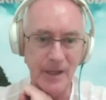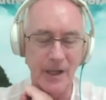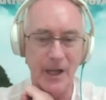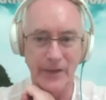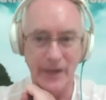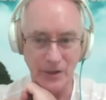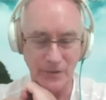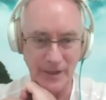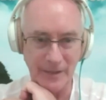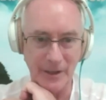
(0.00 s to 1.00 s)
and that is
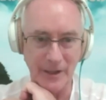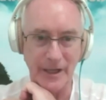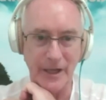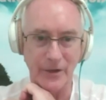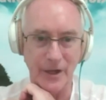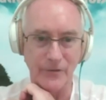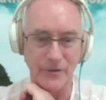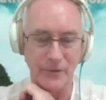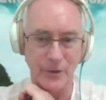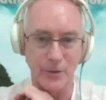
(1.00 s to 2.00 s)
fundamentally how you have to
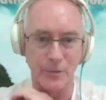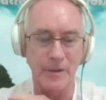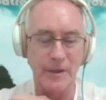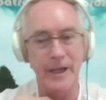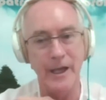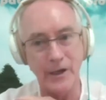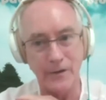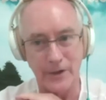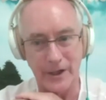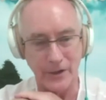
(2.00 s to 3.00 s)
view any
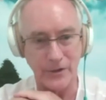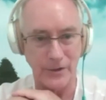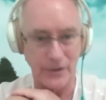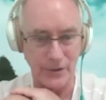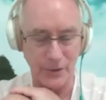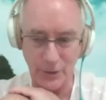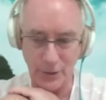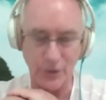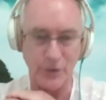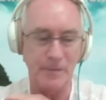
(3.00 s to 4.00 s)
financial
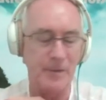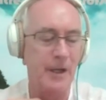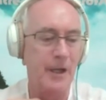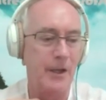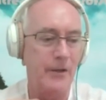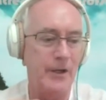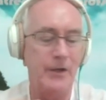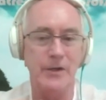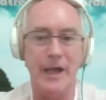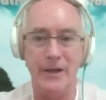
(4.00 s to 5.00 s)
institution, then
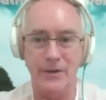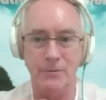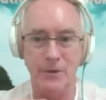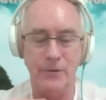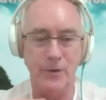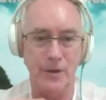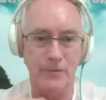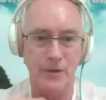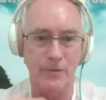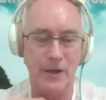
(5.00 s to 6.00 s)
it's,
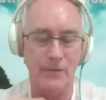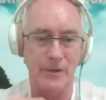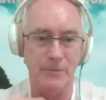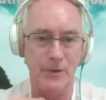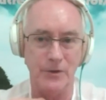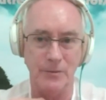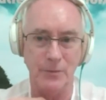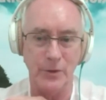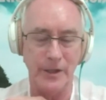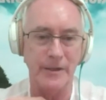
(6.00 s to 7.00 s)
if you have that person
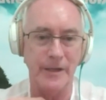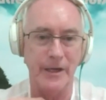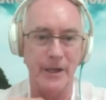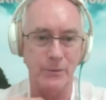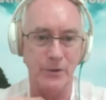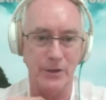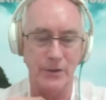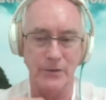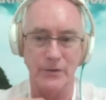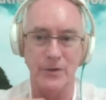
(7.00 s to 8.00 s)
putting that
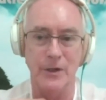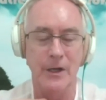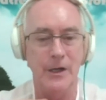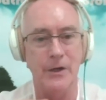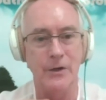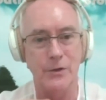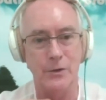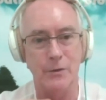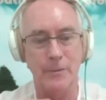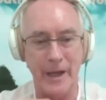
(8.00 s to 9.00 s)
$100
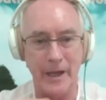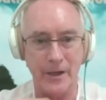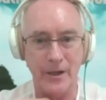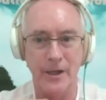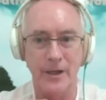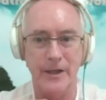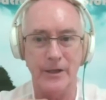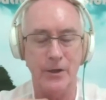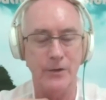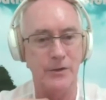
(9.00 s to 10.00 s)
into a bank, that
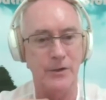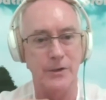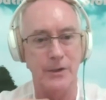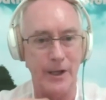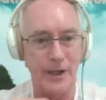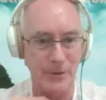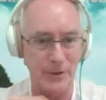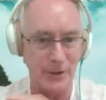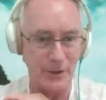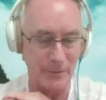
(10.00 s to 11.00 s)
goes in as a
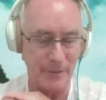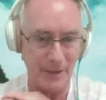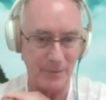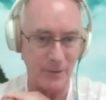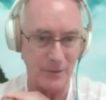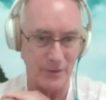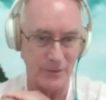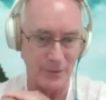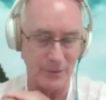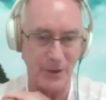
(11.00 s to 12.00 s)
liability to the bank because it's
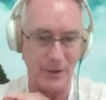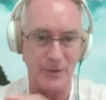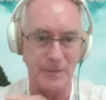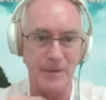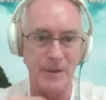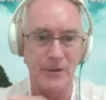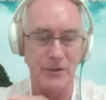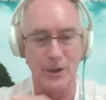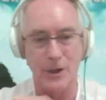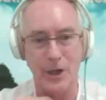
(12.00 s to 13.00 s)
a deposit.
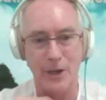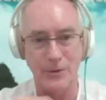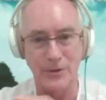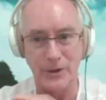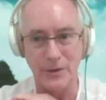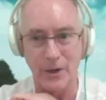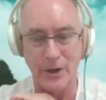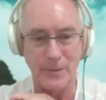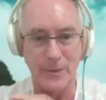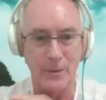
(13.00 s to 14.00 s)
So the liabilities
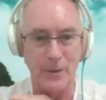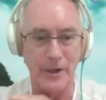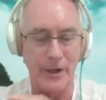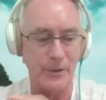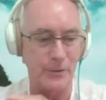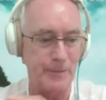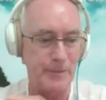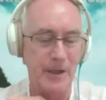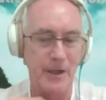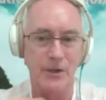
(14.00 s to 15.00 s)
rise by 100.
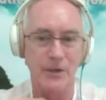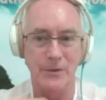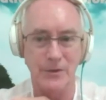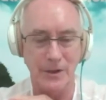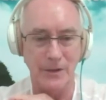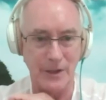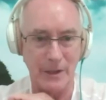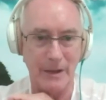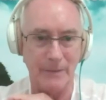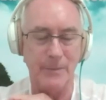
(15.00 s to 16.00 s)
The reserves go
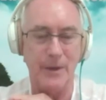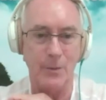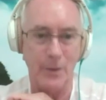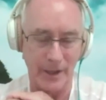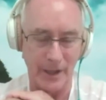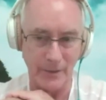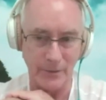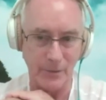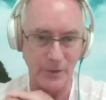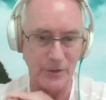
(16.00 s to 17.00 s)
up by
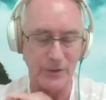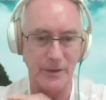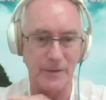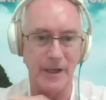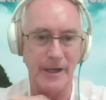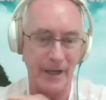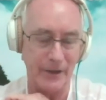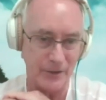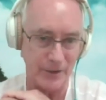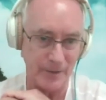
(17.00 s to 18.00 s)
100, which is an
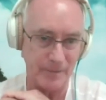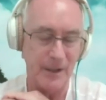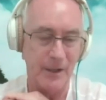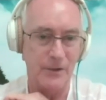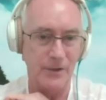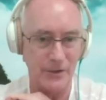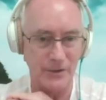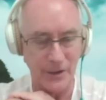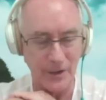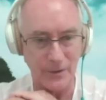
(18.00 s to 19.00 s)
asset. So there's an
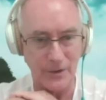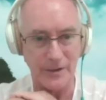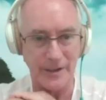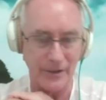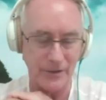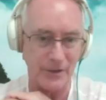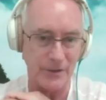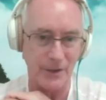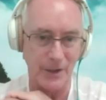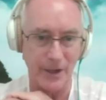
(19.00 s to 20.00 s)
increase in assets
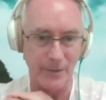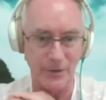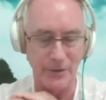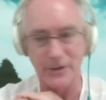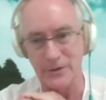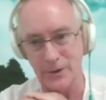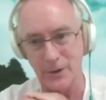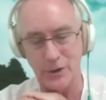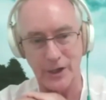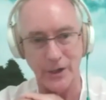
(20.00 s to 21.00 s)
and liabilities, no
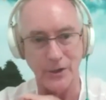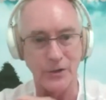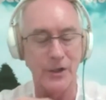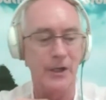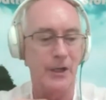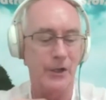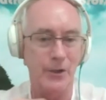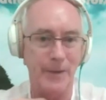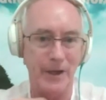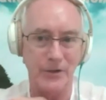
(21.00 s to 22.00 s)
change in the
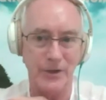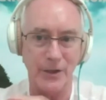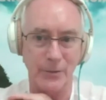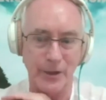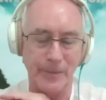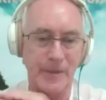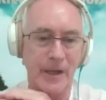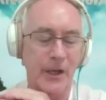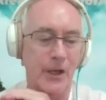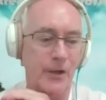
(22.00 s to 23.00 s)
bank's equity.
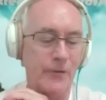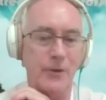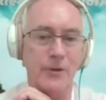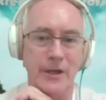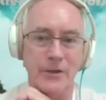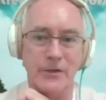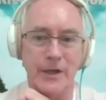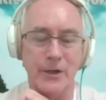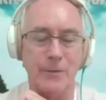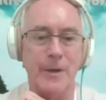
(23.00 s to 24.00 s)
If you then
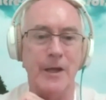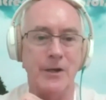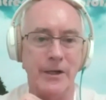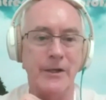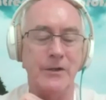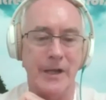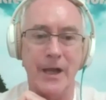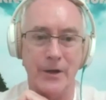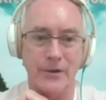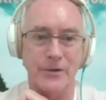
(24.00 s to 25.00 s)
say the bank lends out